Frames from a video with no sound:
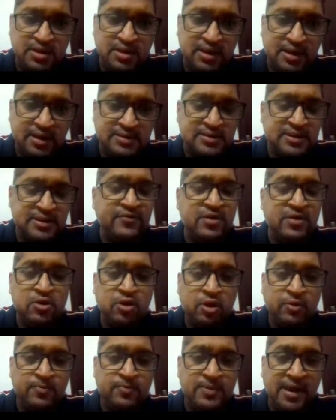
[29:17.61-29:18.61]
and they will
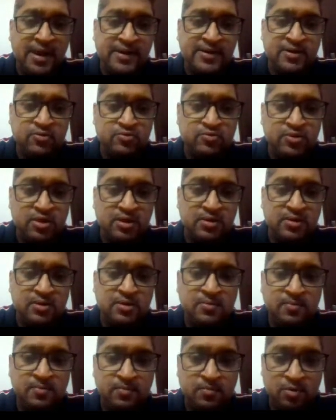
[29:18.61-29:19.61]
not be added to the
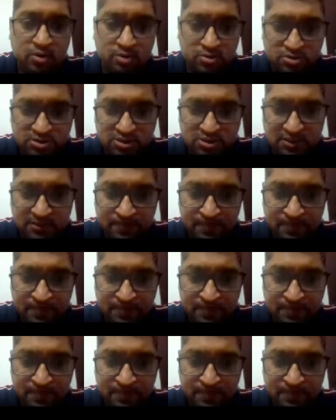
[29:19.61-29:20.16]
blockchain.